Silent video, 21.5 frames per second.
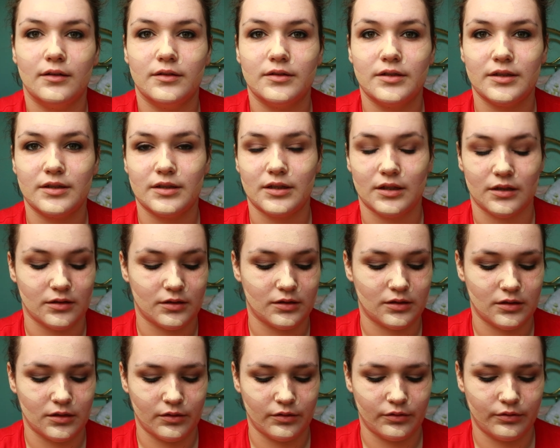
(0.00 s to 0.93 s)
Just like
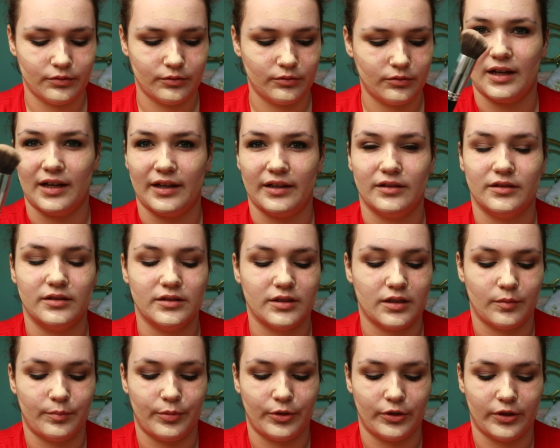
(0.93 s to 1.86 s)
so, angled
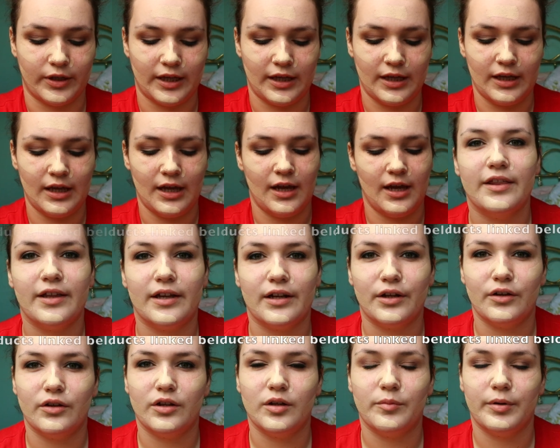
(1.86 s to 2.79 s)
kabuki. Then
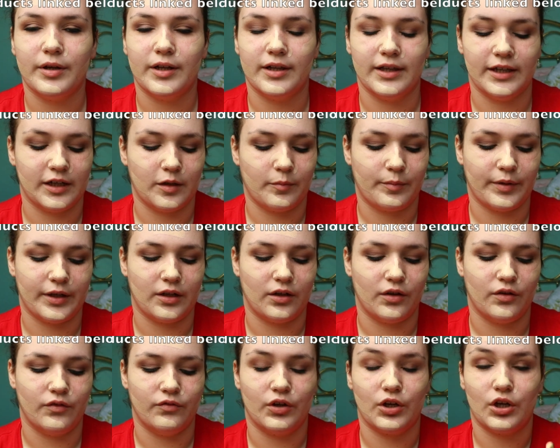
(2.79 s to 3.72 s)
I'm gonna put a little bit
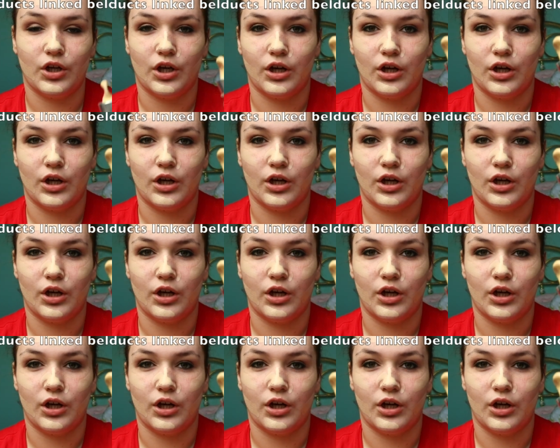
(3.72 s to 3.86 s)
of